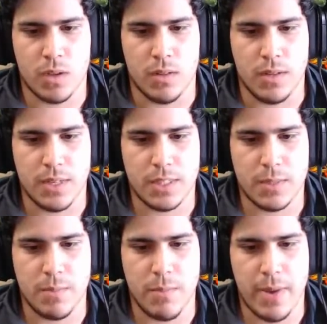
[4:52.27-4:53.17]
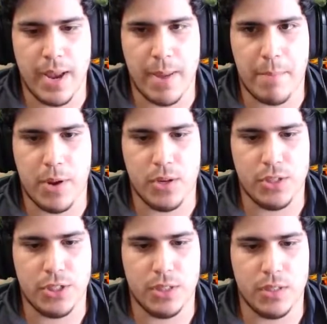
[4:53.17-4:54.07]
Let's mana
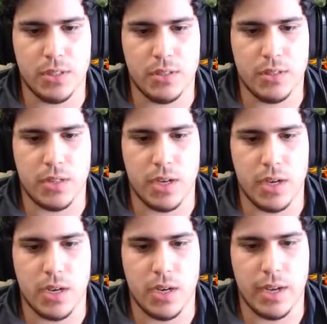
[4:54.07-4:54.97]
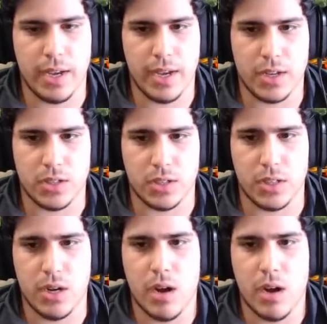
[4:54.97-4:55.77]
potion the Anher.